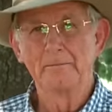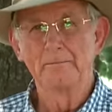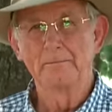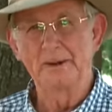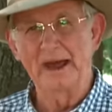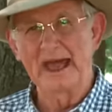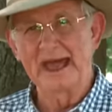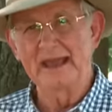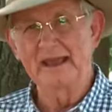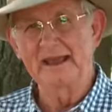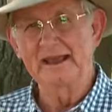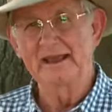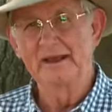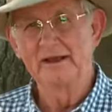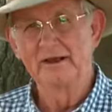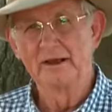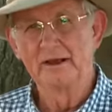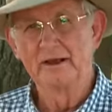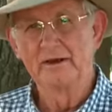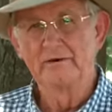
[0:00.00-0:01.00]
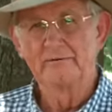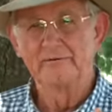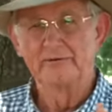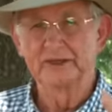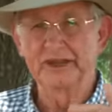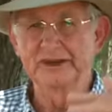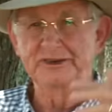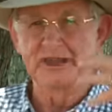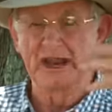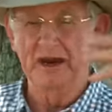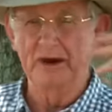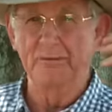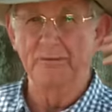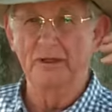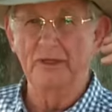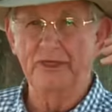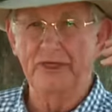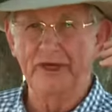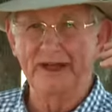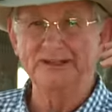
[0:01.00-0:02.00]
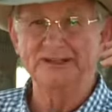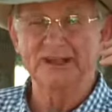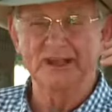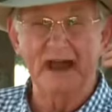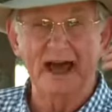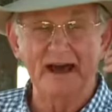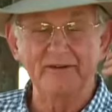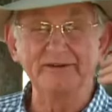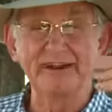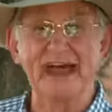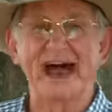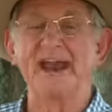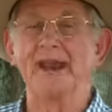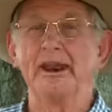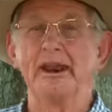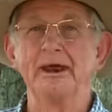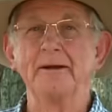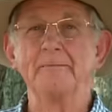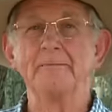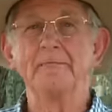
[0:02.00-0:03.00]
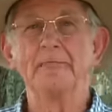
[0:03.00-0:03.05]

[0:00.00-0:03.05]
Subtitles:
pay for the terrible things that I've done.